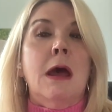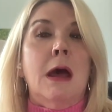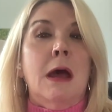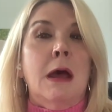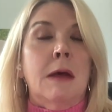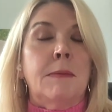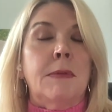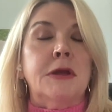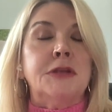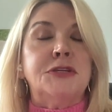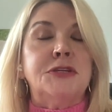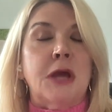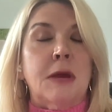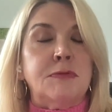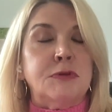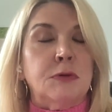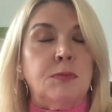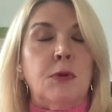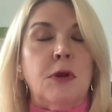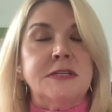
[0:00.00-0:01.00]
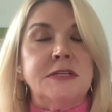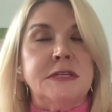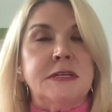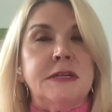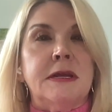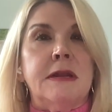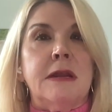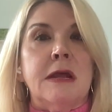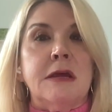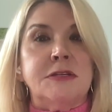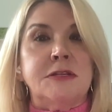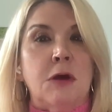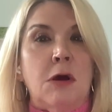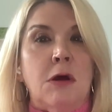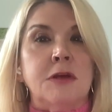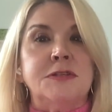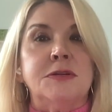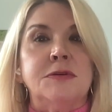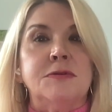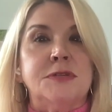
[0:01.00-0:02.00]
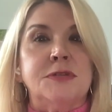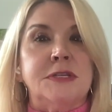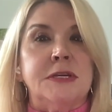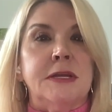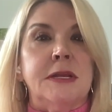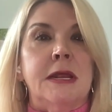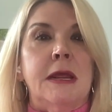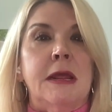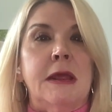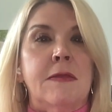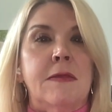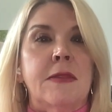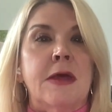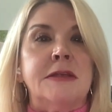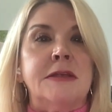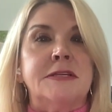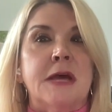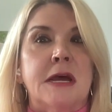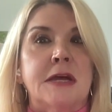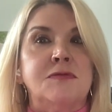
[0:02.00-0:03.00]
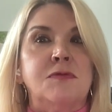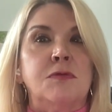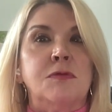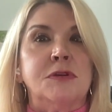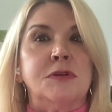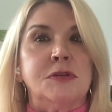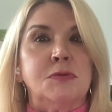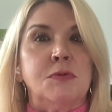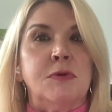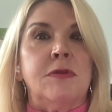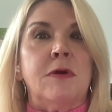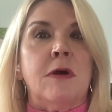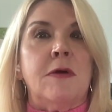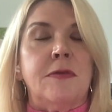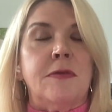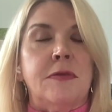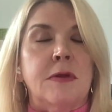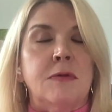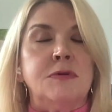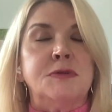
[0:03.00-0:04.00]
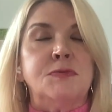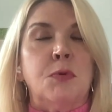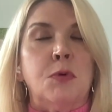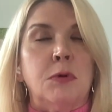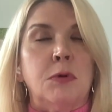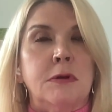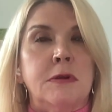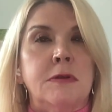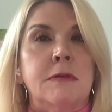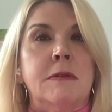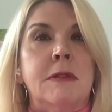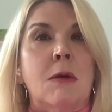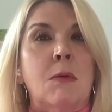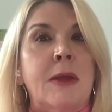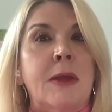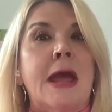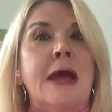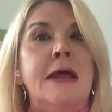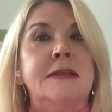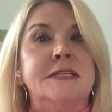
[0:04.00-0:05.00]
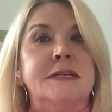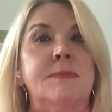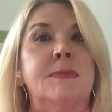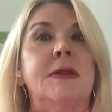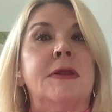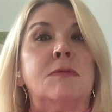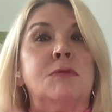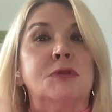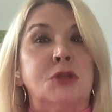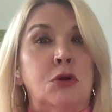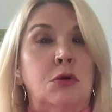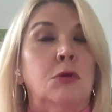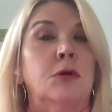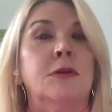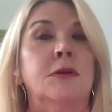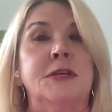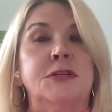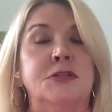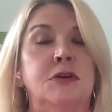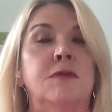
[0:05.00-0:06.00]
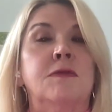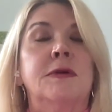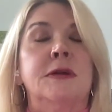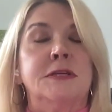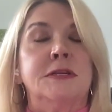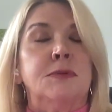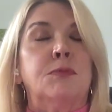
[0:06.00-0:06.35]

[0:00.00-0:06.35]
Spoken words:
a chapter president. I was also sitting in that task force because we thought that was important that we had somebody that was currently serving